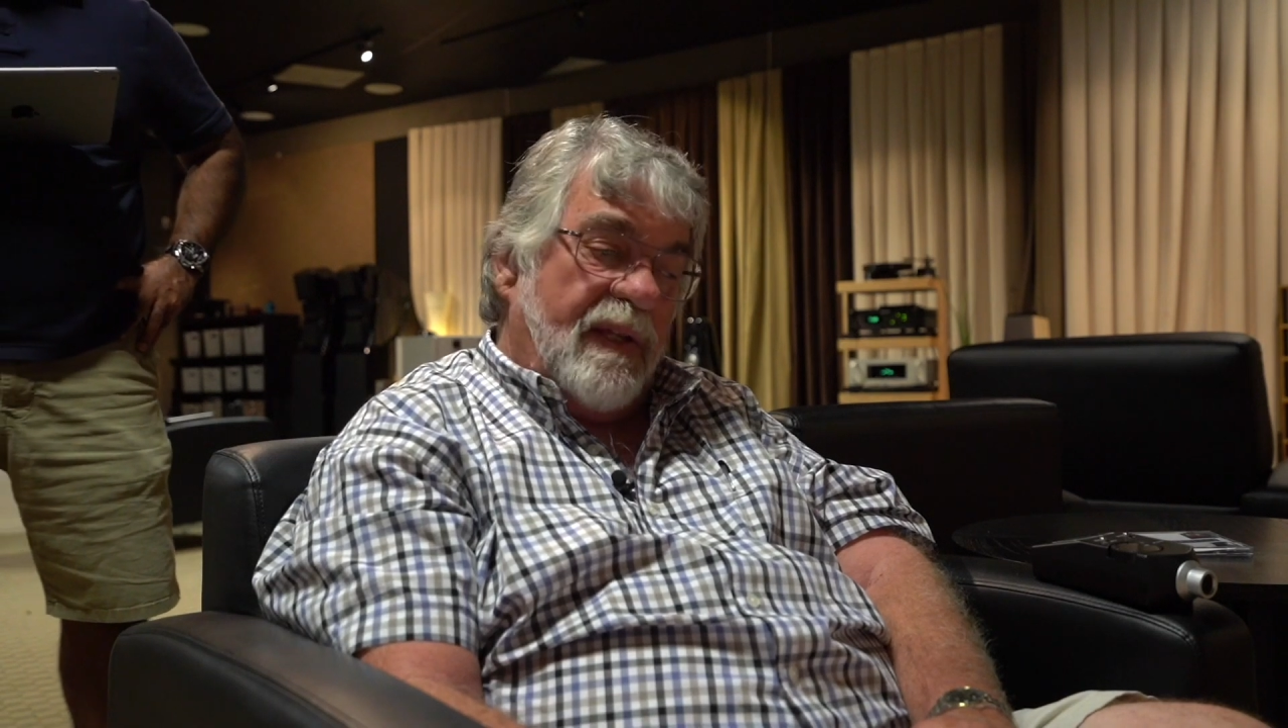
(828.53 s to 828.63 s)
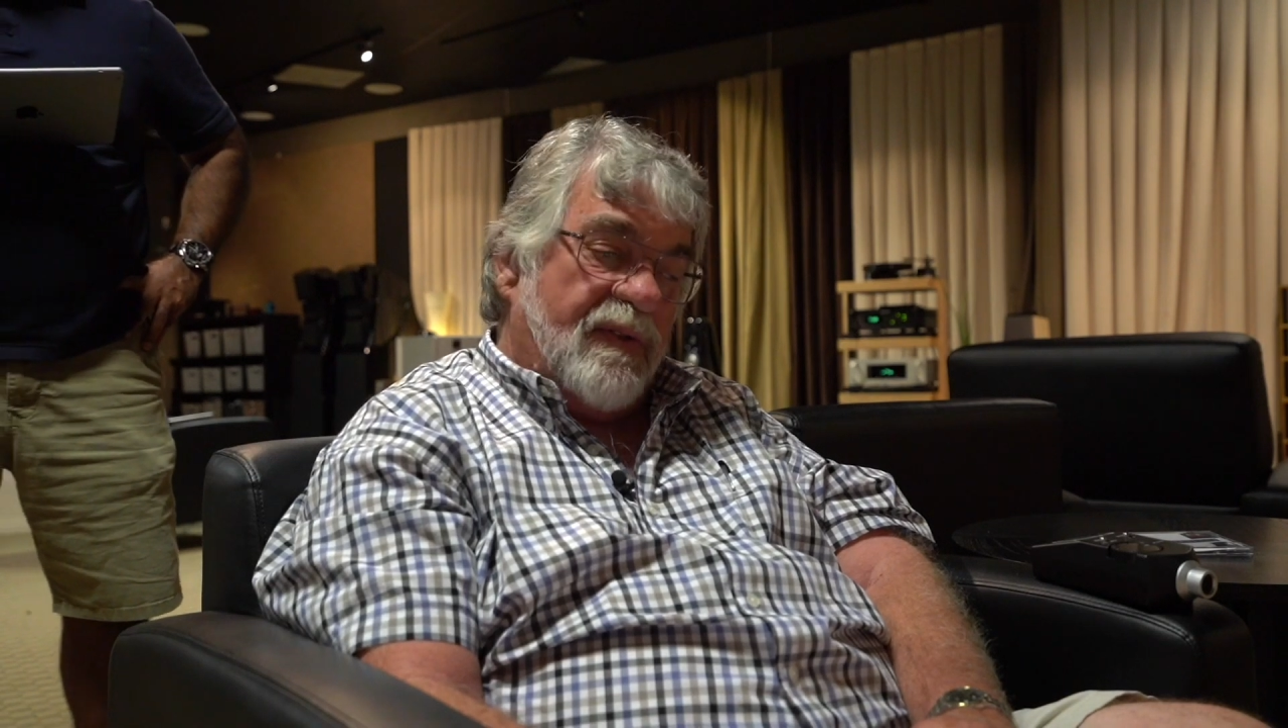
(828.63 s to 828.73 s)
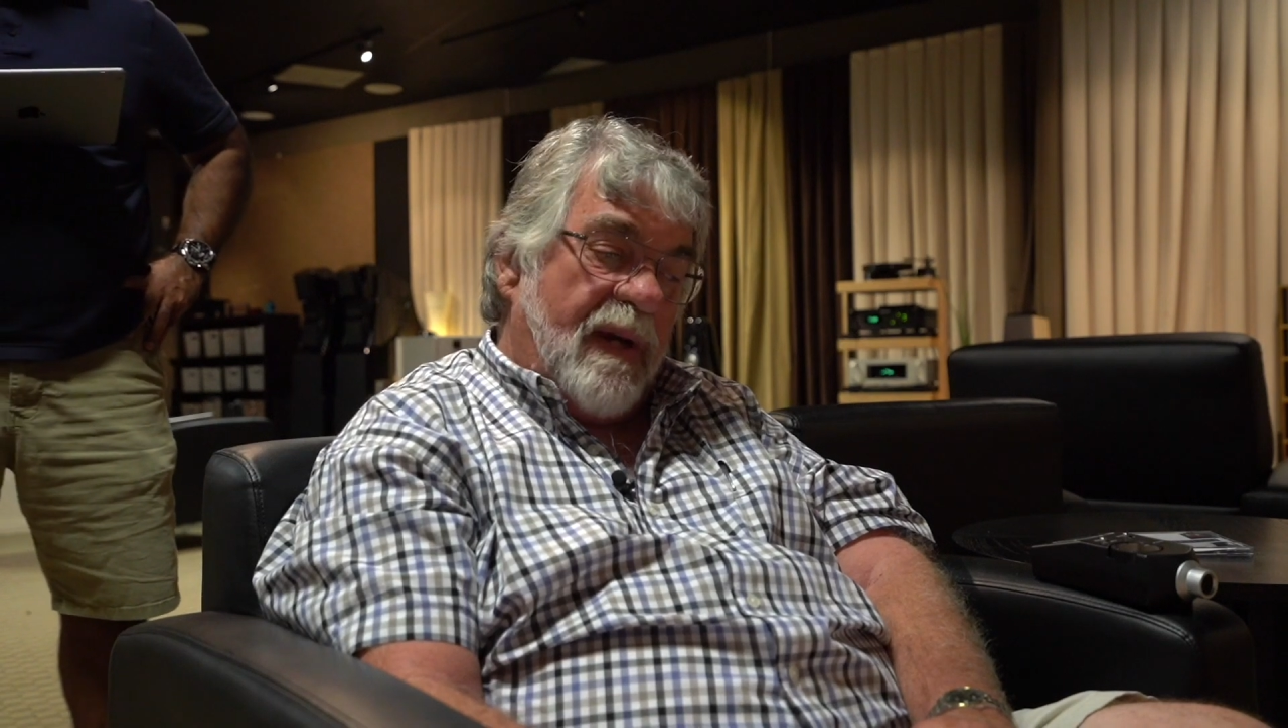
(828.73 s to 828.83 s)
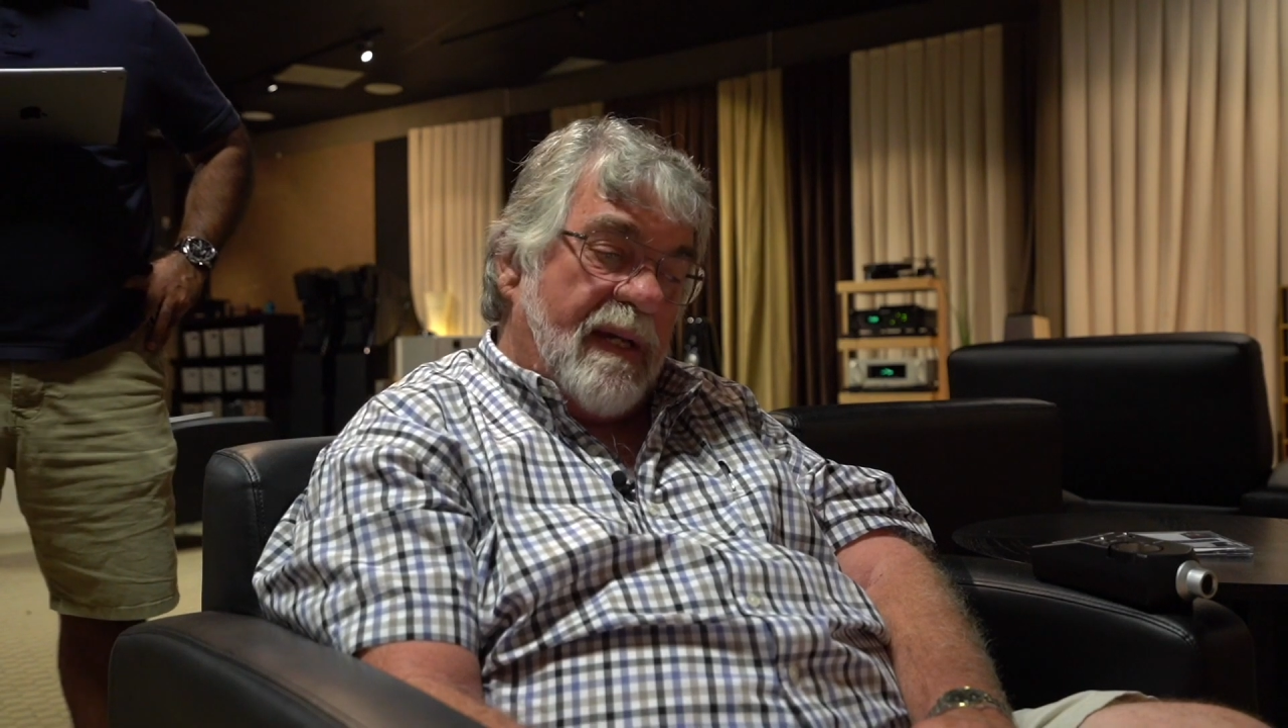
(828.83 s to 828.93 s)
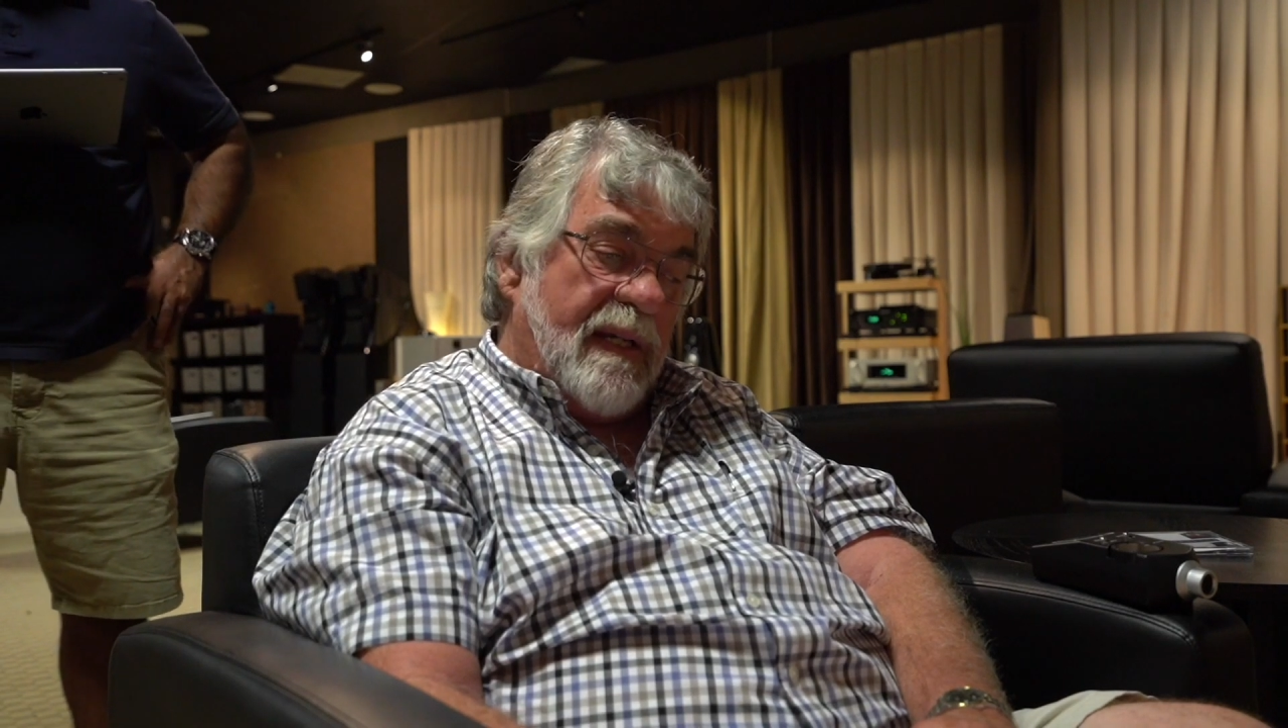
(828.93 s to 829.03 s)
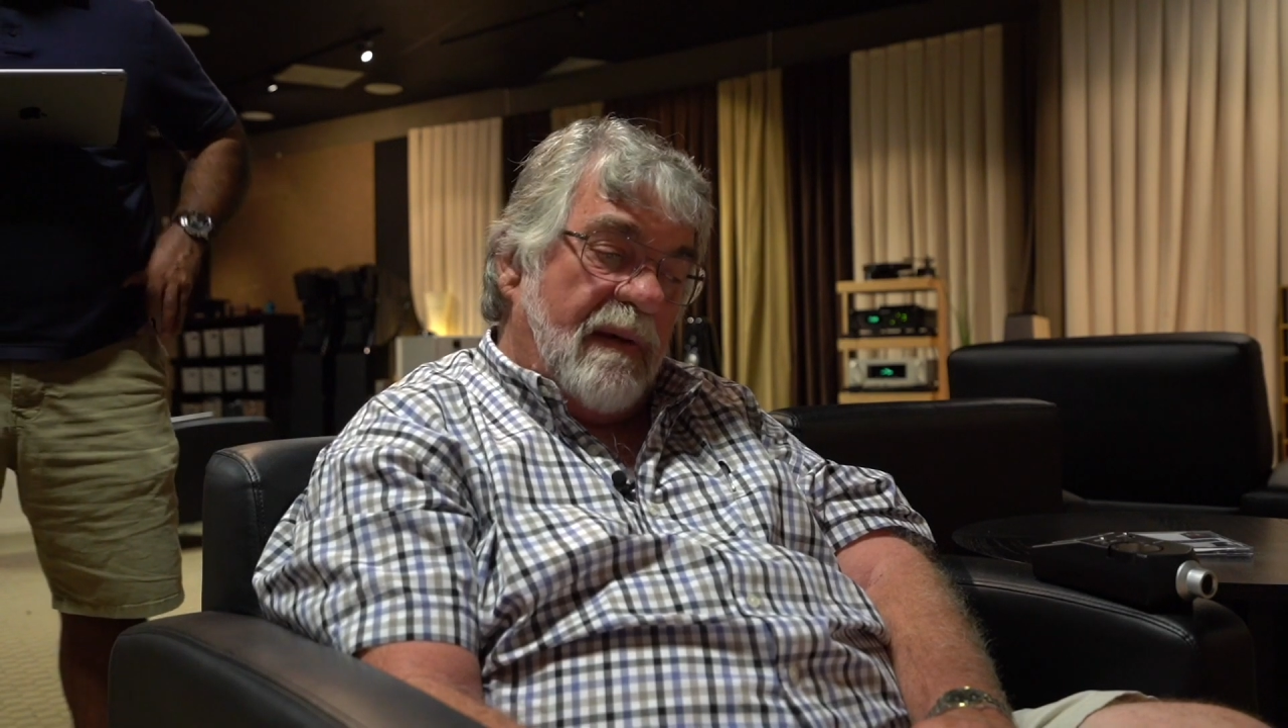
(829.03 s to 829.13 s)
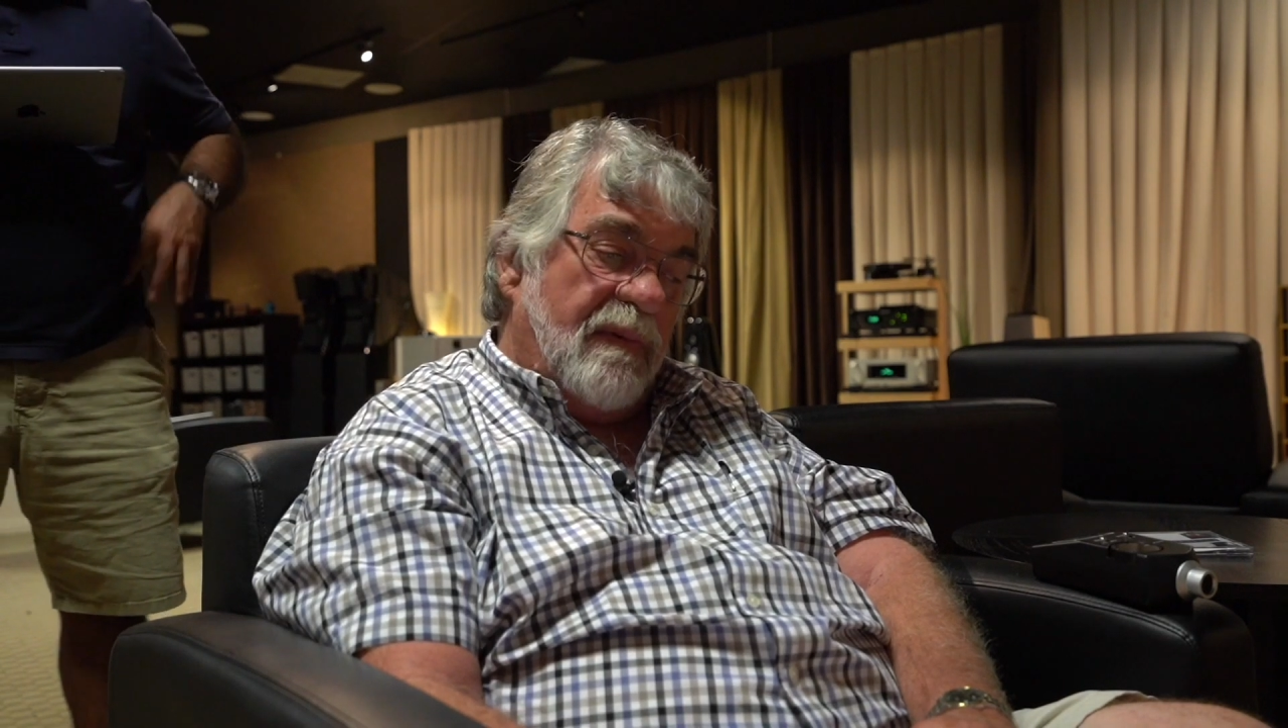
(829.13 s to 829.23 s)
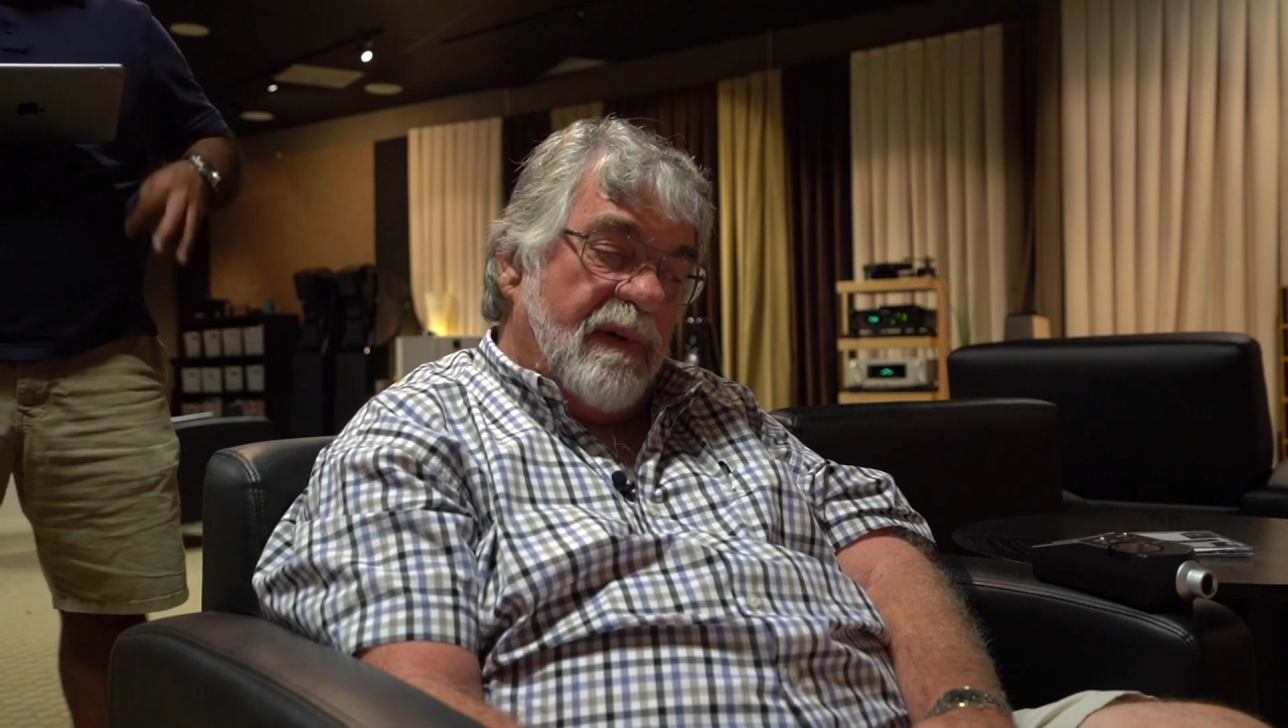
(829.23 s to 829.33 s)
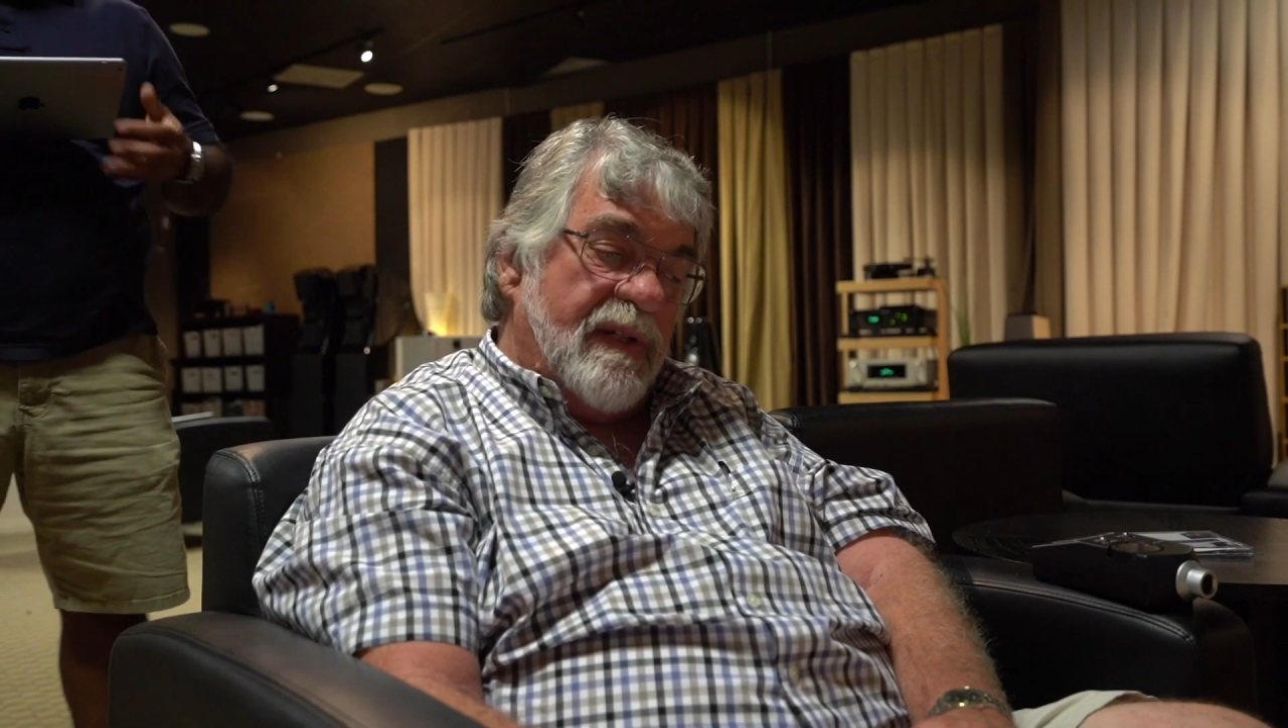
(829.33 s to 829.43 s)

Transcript: the track that we're